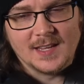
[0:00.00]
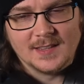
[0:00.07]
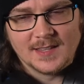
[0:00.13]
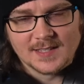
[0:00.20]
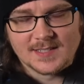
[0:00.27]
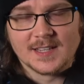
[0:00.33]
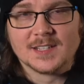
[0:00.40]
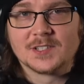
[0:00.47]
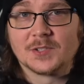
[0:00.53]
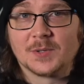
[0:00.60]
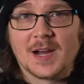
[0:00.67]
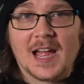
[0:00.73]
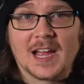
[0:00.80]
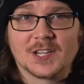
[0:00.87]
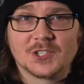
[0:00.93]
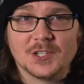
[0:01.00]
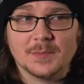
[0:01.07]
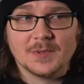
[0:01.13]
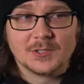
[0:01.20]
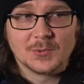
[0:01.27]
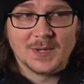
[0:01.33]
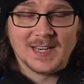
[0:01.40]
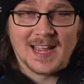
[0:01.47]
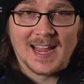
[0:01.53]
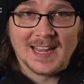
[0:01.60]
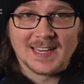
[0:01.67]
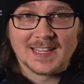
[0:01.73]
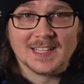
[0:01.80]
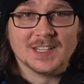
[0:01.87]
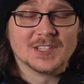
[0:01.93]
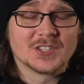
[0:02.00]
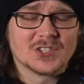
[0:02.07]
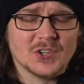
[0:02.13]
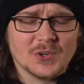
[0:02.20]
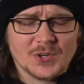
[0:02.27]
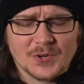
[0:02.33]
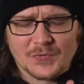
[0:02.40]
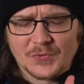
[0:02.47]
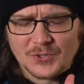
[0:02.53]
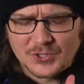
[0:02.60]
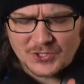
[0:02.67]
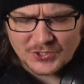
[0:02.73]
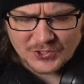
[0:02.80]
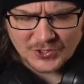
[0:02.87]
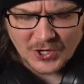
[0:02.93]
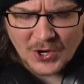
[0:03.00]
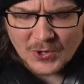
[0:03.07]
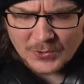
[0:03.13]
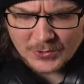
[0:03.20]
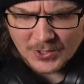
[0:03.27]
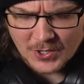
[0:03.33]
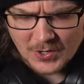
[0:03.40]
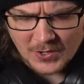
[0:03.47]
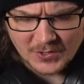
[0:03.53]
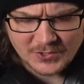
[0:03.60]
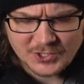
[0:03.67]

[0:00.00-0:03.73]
this interaction between Anakin and Ahsoka for so long.